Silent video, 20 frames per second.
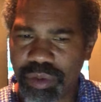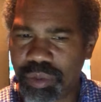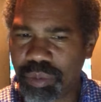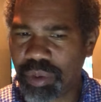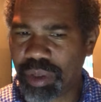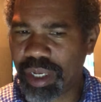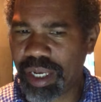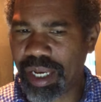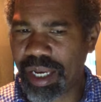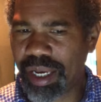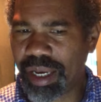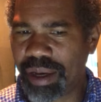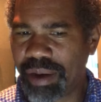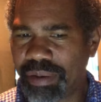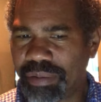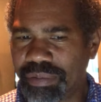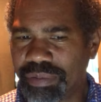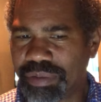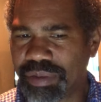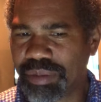You want to
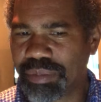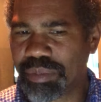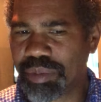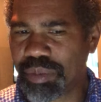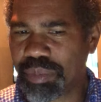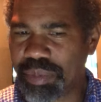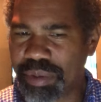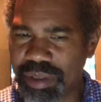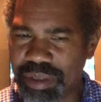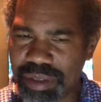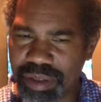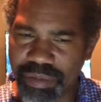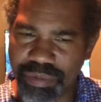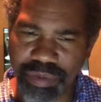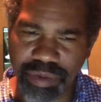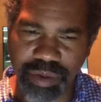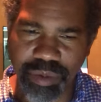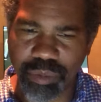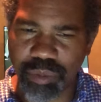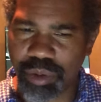have some
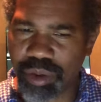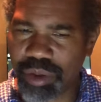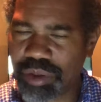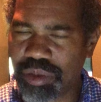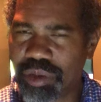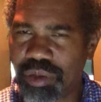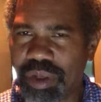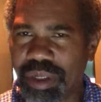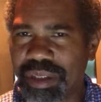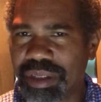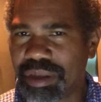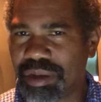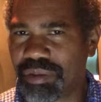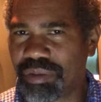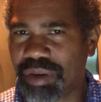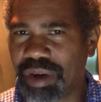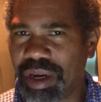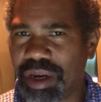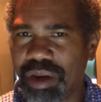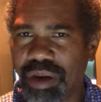specific 1 or 2
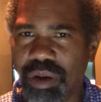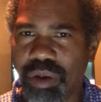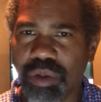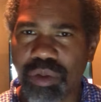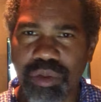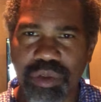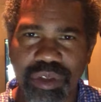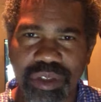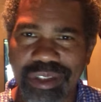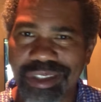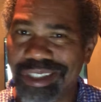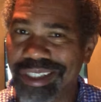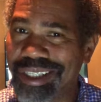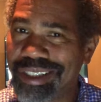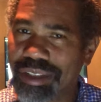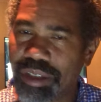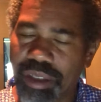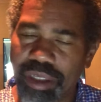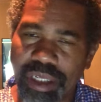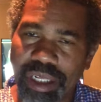identified goals just to
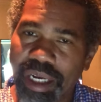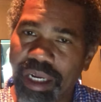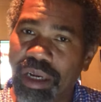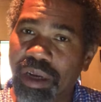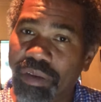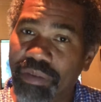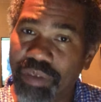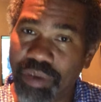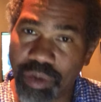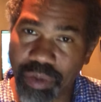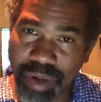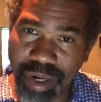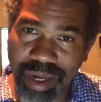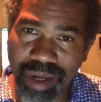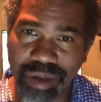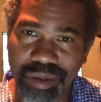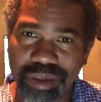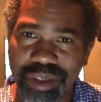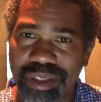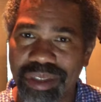get your client off the
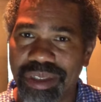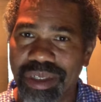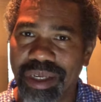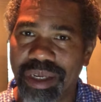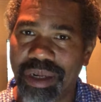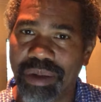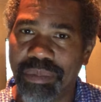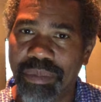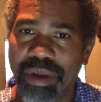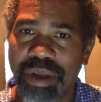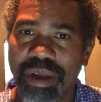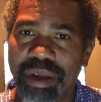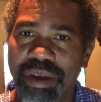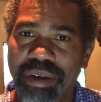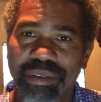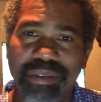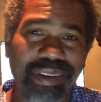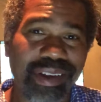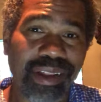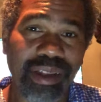ground, just to get them
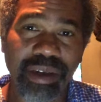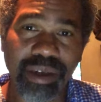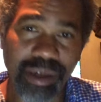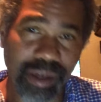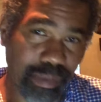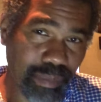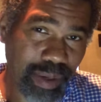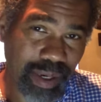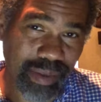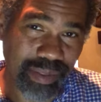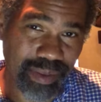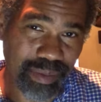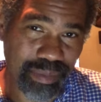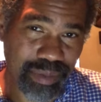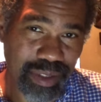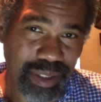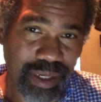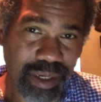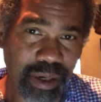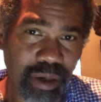feeling good about
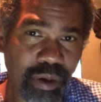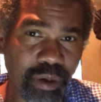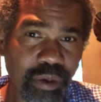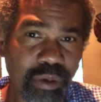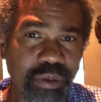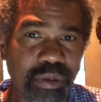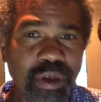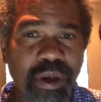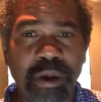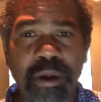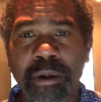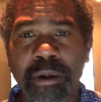themselves,